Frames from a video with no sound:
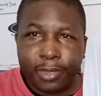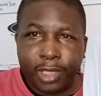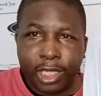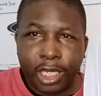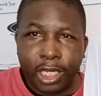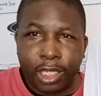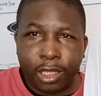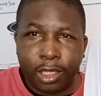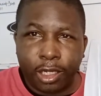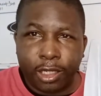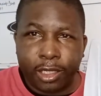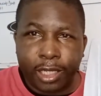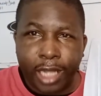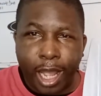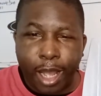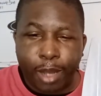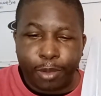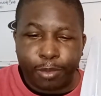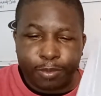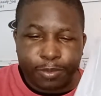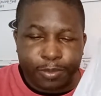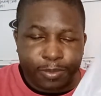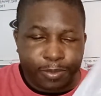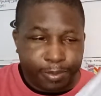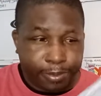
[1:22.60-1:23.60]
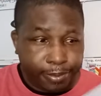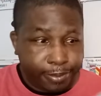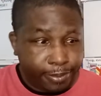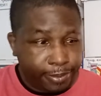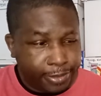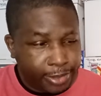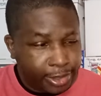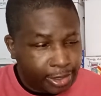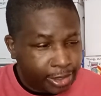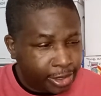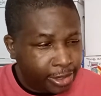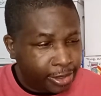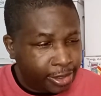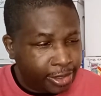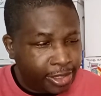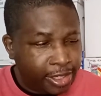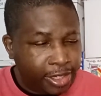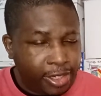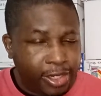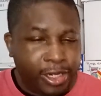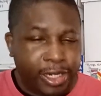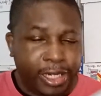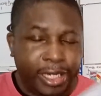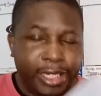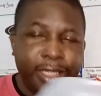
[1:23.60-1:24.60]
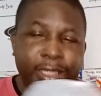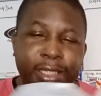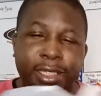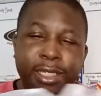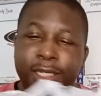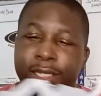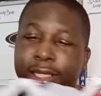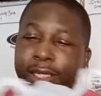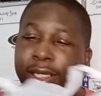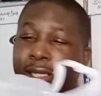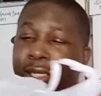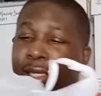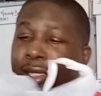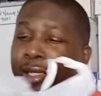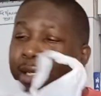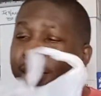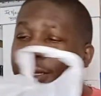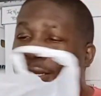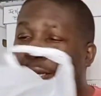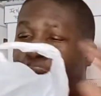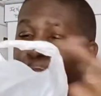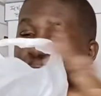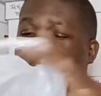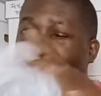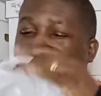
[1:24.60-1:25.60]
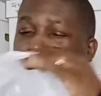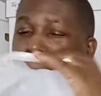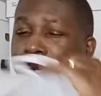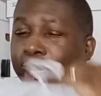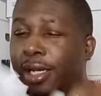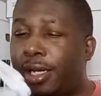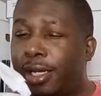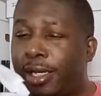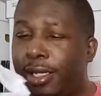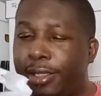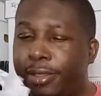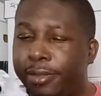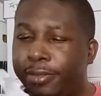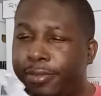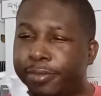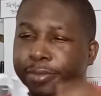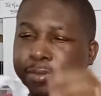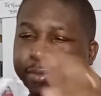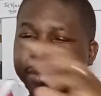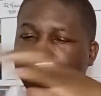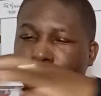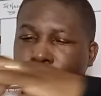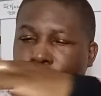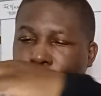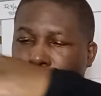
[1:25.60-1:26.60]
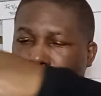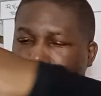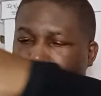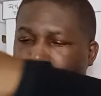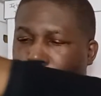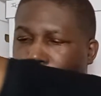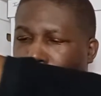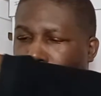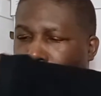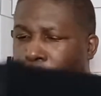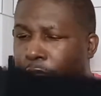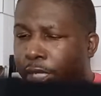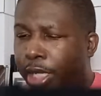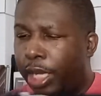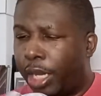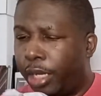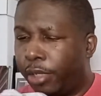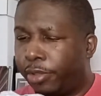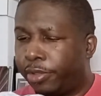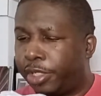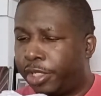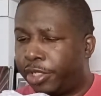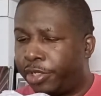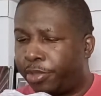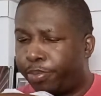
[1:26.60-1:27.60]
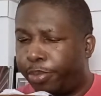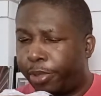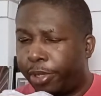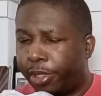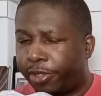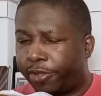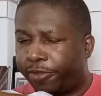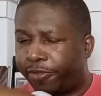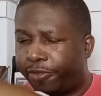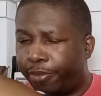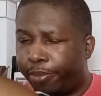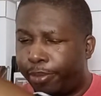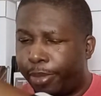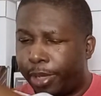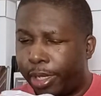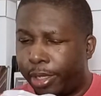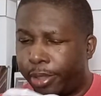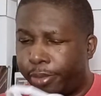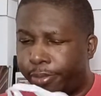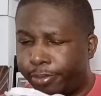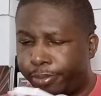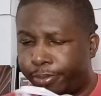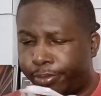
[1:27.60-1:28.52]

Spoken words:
he looked out. Good God. I mean, he held these books for me.